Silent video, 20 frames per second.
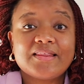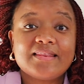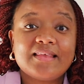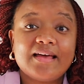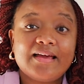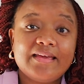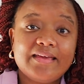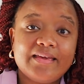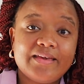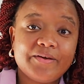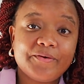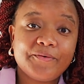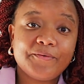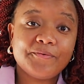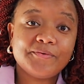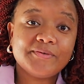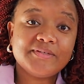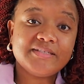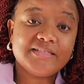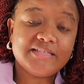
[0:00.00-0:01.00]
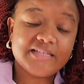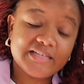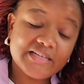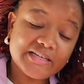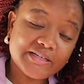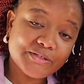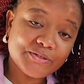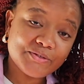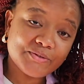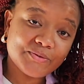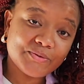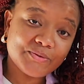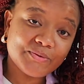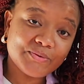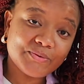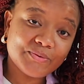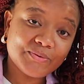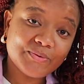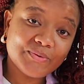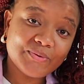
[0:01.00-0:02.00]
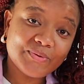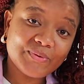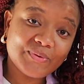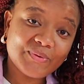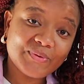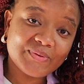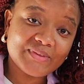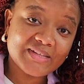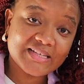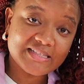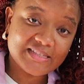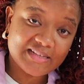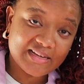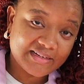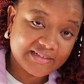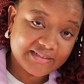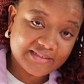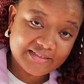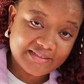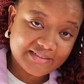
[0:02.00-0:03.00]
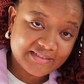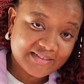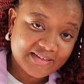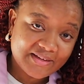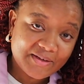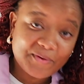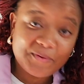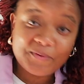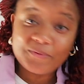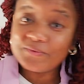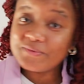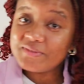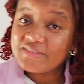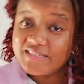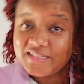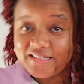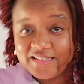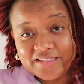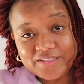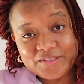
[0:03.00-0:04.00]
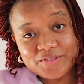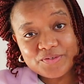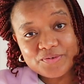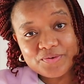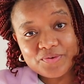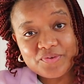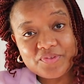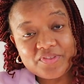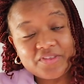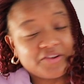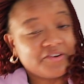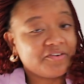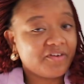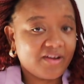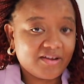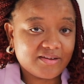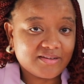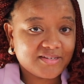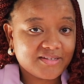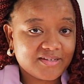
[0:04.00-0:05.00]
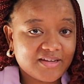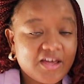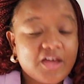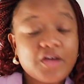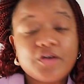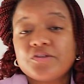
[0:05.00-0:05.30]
That heel will dig into the sand, will dig into the grass.